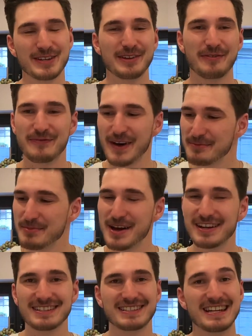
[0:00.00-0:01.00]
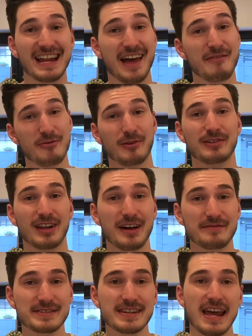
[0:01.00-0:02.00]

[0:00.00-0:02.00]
the fat burning tea that everyone loves.